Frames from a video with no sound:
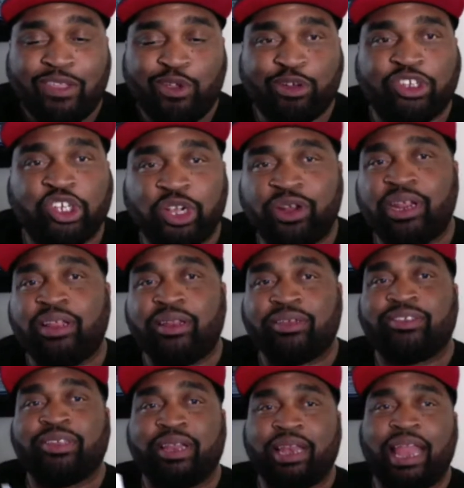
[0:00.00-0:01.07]
Your journey
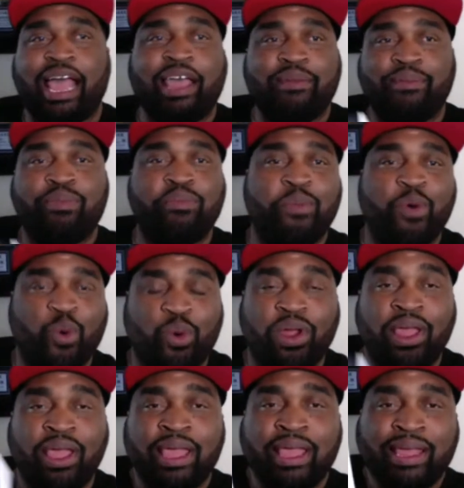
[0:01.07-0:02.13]
looks a lot
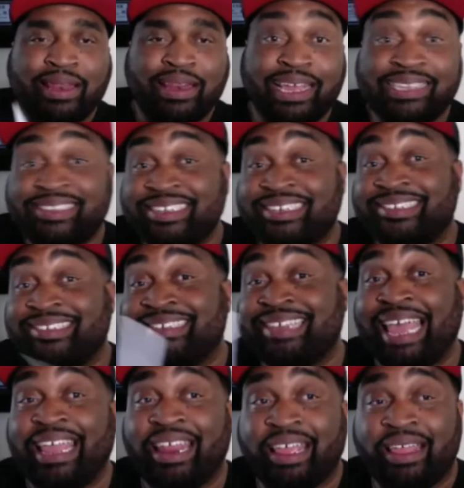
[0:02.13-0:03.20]
more less
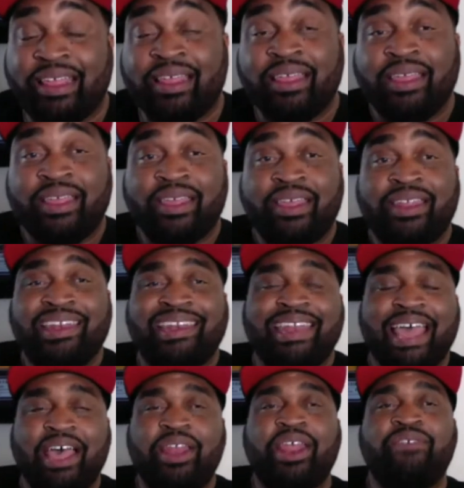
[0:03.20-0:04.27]
exciting
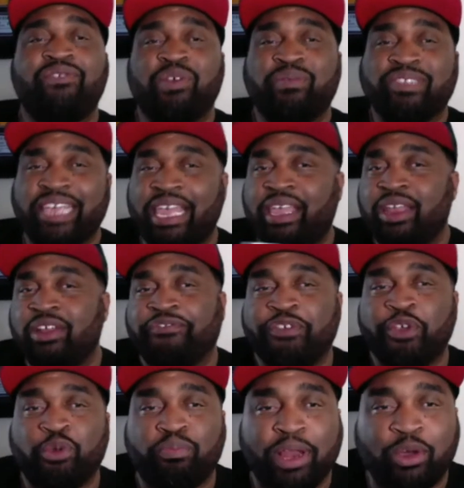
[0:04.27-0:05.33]
now that you've taken a
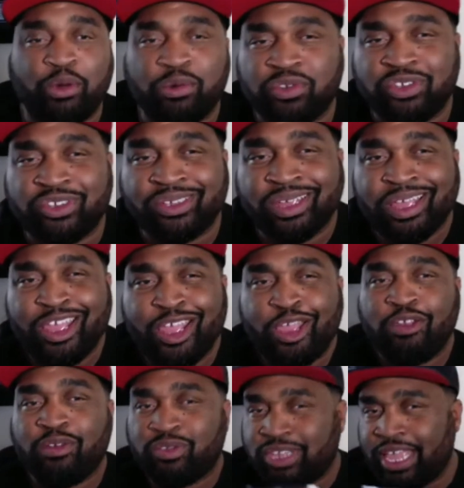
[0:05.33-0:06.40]
few blows,
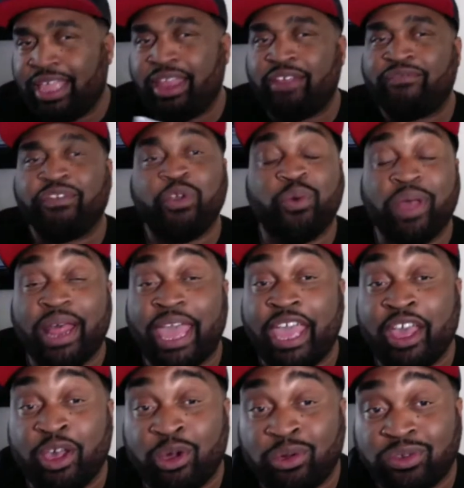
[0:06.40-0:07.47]
taken a few
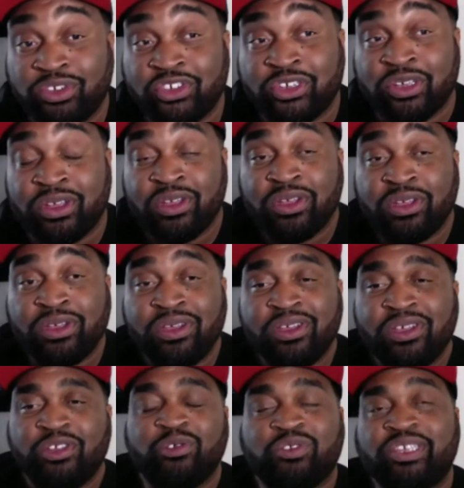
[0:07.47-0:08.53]
L's,
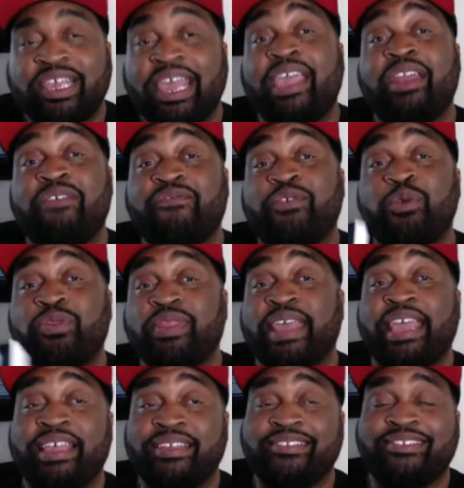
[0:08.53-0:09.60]
you've taken a few
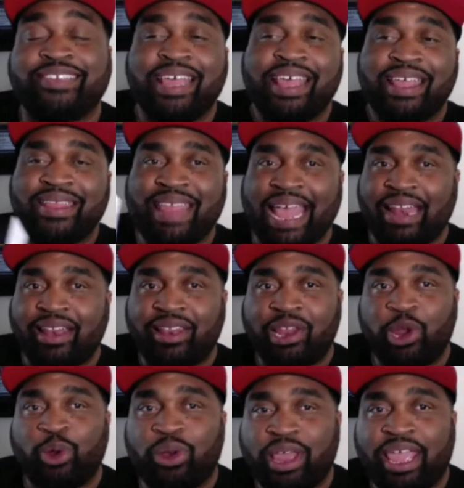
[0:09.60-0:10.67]
things that
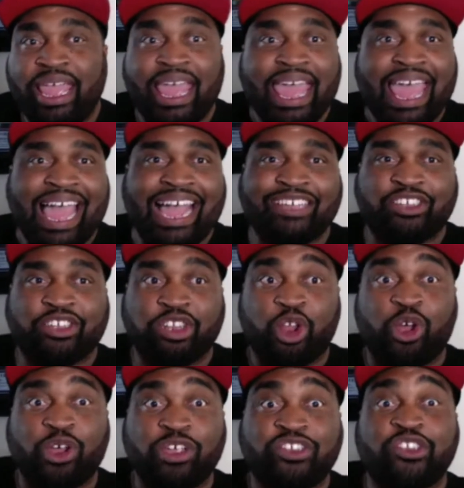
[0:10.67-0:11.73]
literally has
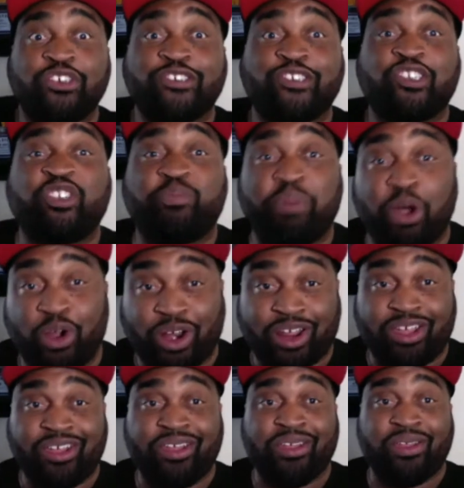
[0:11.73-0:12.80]
lost the
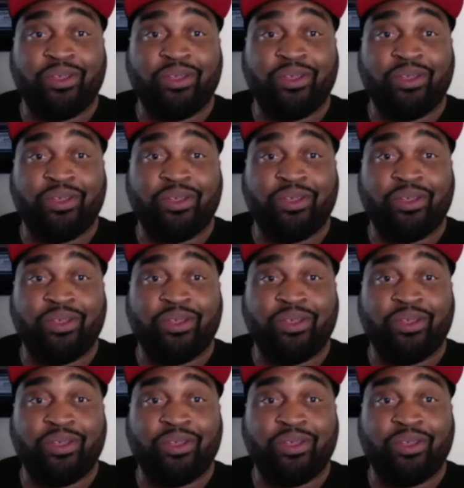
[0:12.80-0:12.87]
spark